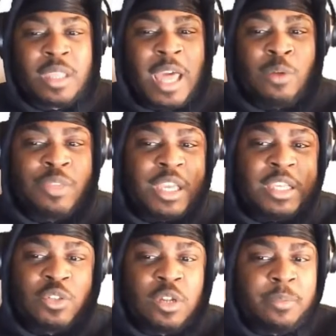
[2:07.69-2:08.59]
I don't think
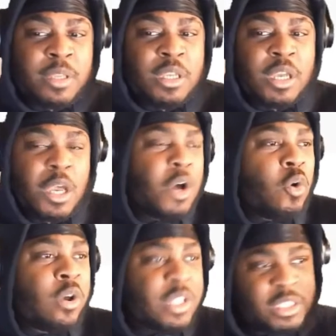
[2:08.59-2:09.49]
he's gonna be
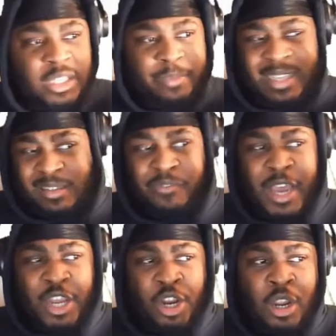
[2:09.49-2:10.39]
on the ship as a
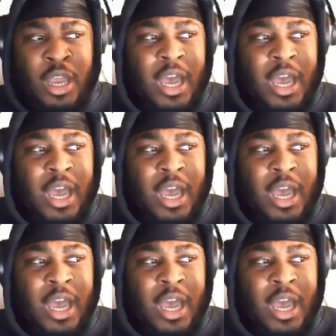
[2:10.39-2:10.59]
fighter.